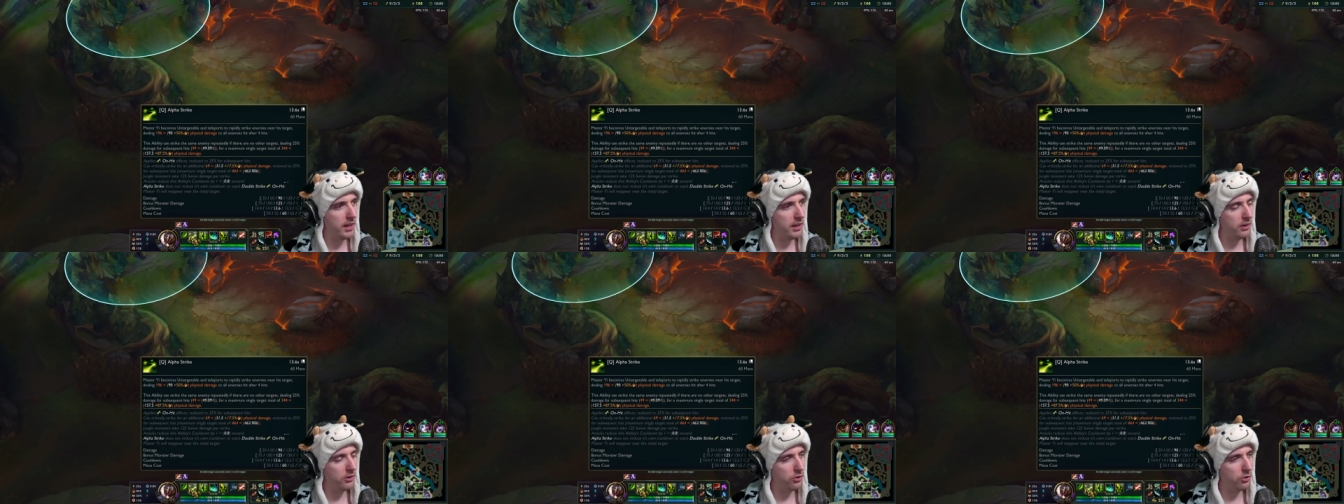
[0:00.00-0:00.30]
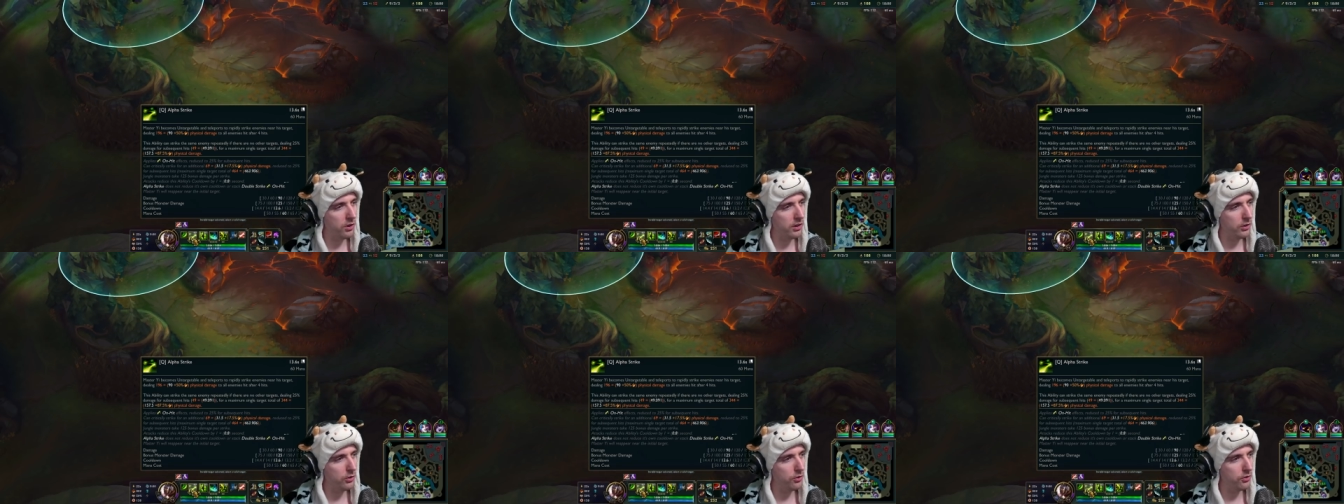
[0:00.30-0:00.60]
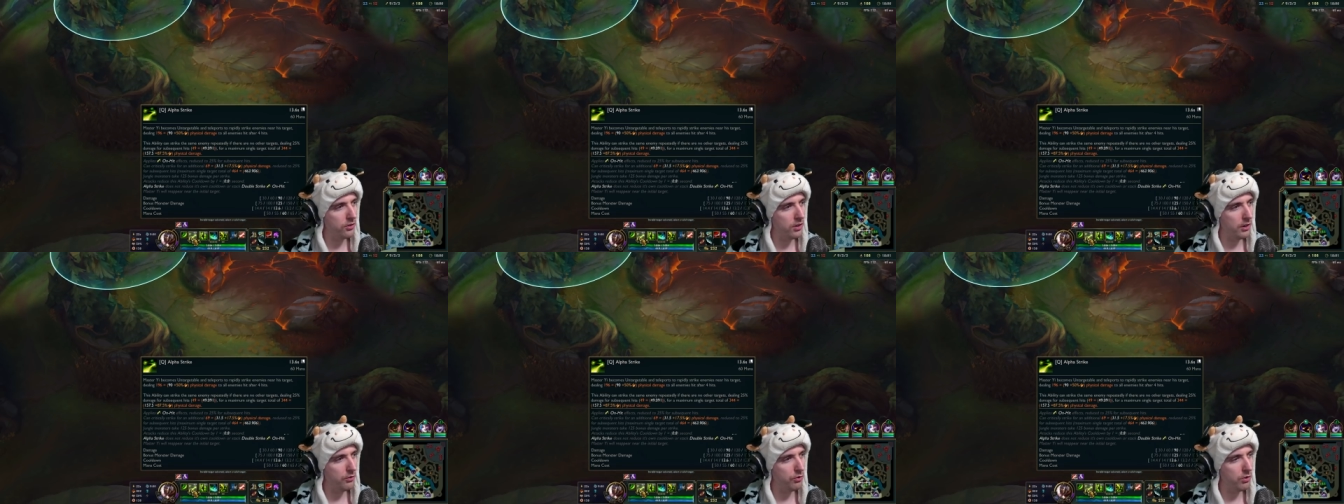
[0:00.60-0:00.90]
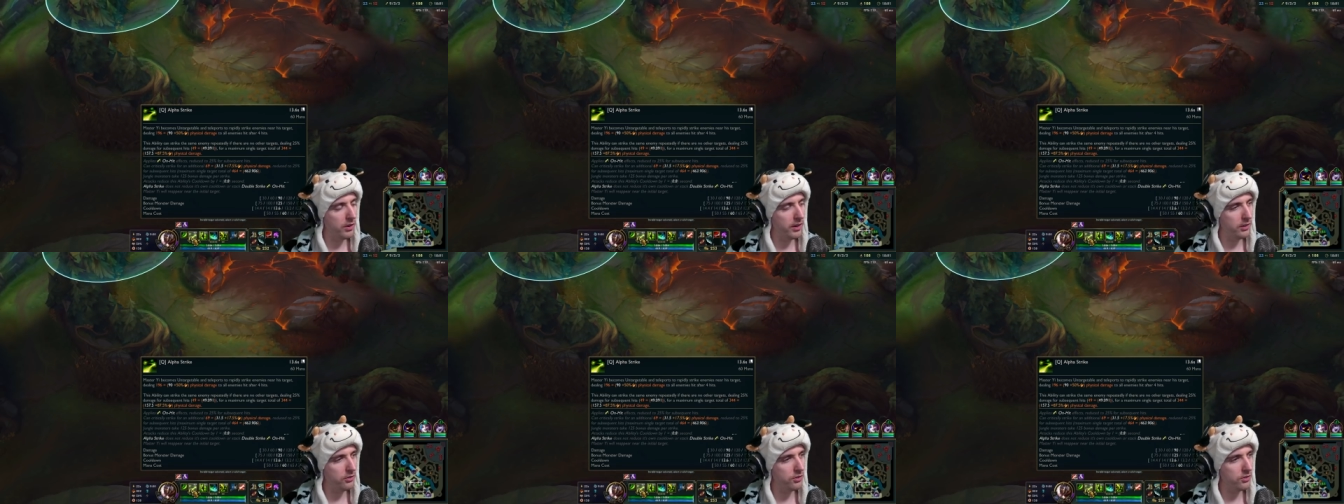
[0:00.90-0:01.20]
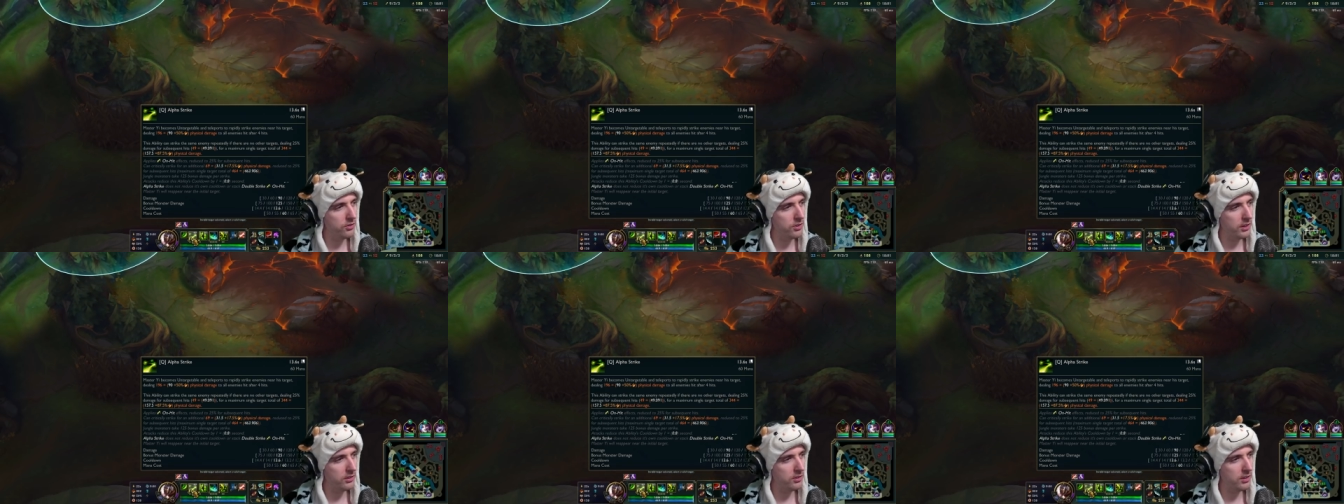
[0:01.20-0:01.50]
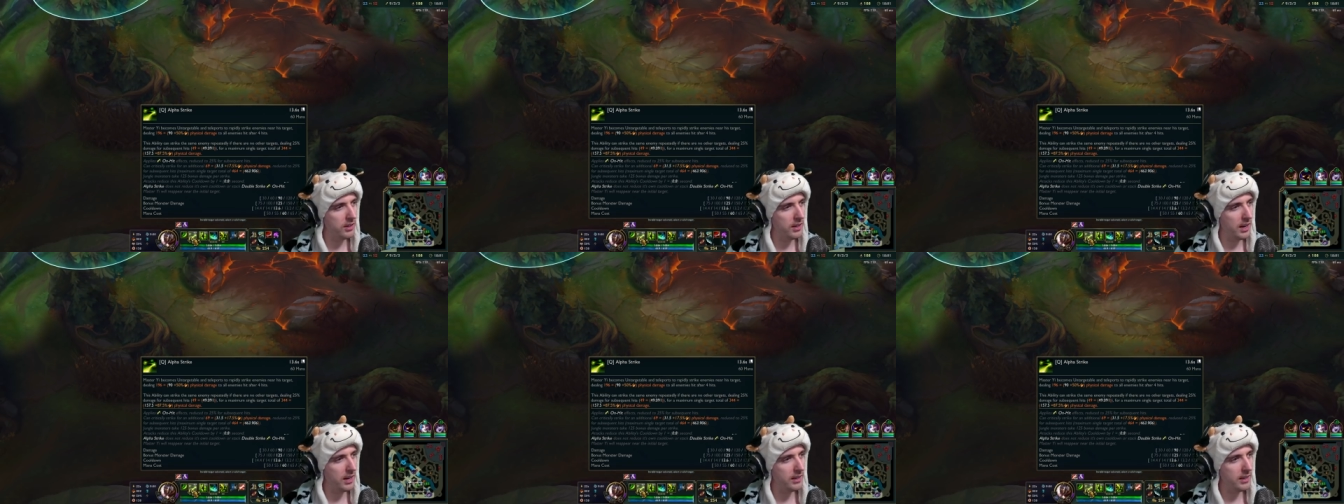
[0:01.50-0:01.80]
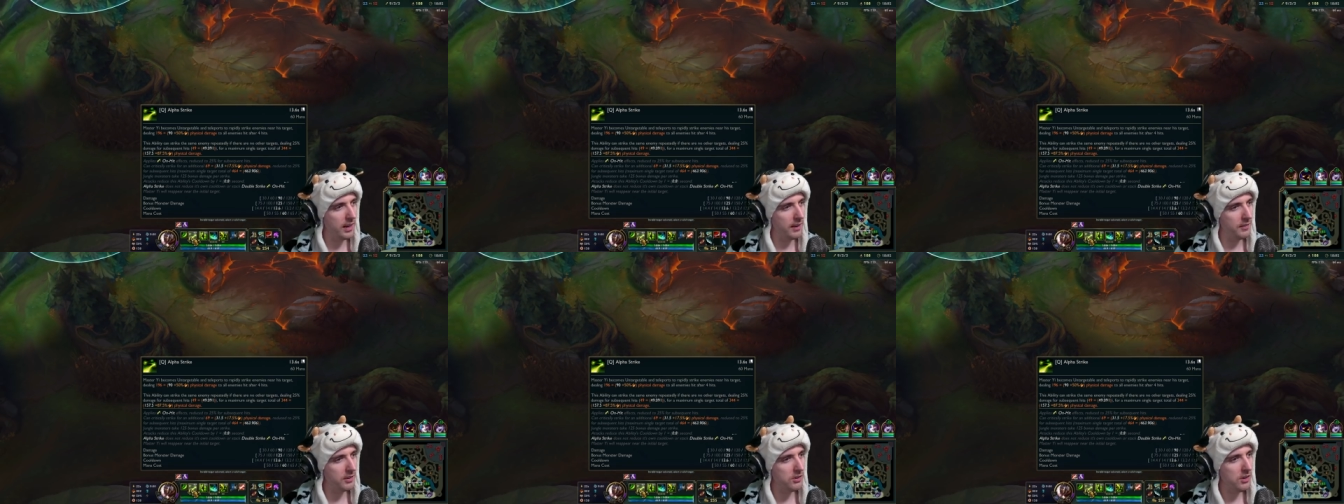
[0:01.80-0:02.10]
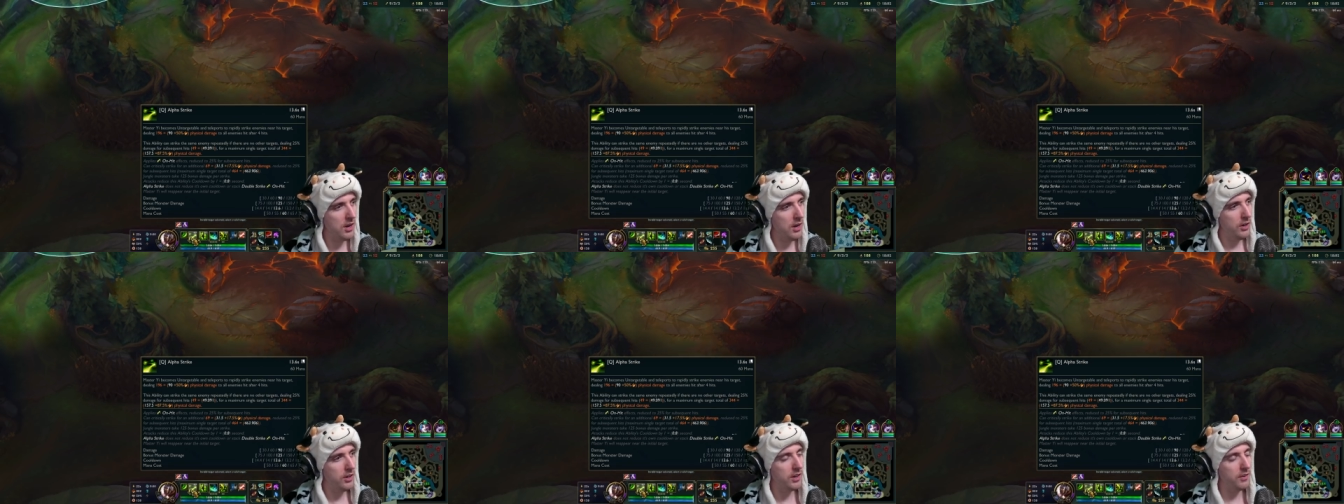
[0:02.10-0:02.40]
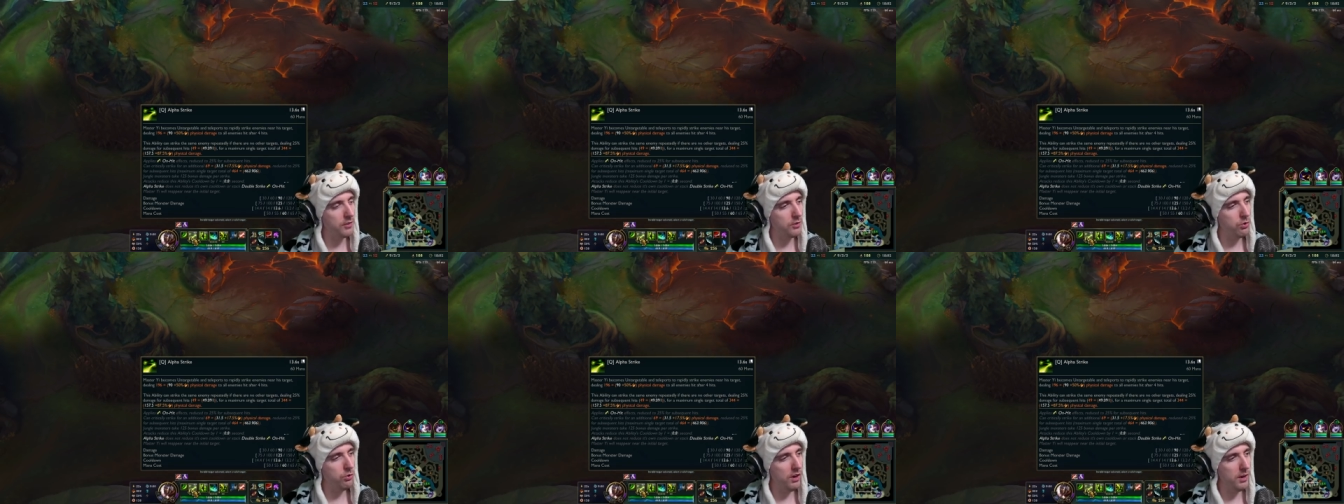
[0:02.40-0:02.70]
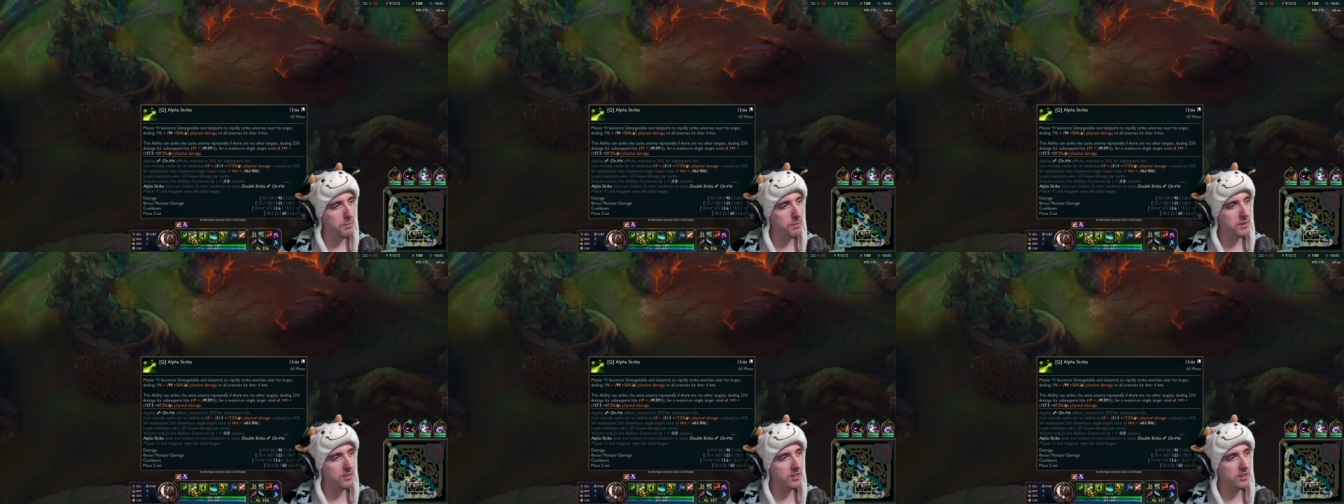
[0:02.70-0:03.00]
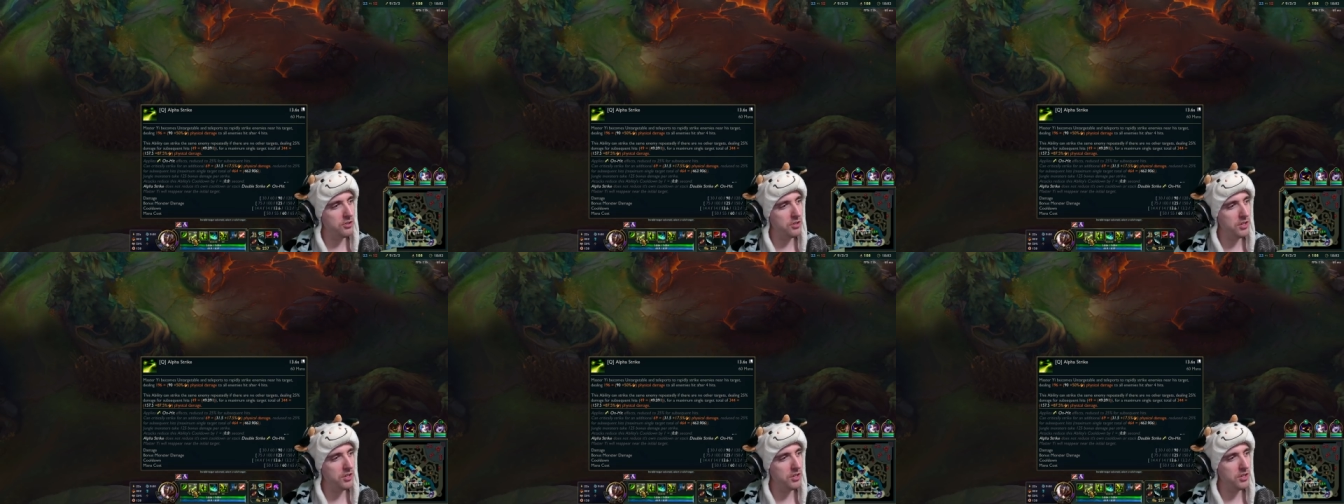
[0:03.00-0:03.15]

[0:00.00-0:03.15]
It'll critical strike for an extra 69 damage. You have a 20%